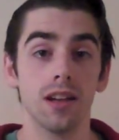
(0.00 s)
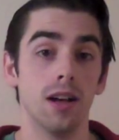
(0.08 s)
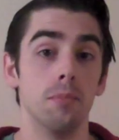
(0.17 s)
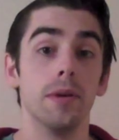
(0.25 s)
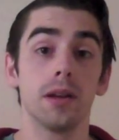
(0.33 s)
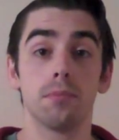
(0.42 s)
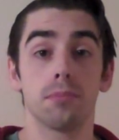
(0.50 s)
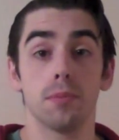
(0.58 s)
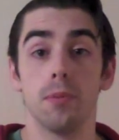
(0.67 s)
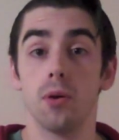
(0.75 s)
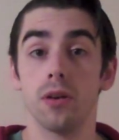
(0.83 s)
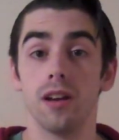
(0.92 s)
a big
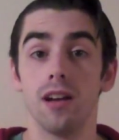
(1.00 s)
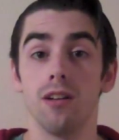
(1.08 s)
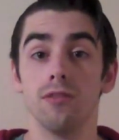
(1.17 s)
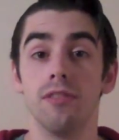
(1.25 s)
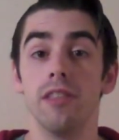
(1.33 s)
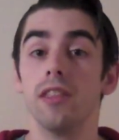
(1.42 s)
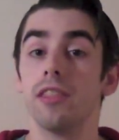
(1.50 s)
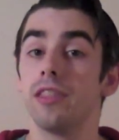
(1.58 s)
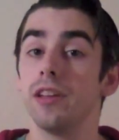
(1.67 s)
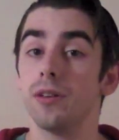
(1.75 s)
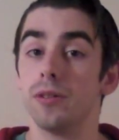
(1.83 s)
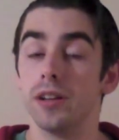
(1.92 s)
proponent of the
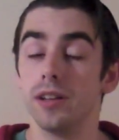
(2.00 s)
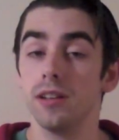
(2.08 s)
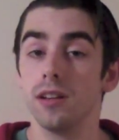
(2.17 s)
theory,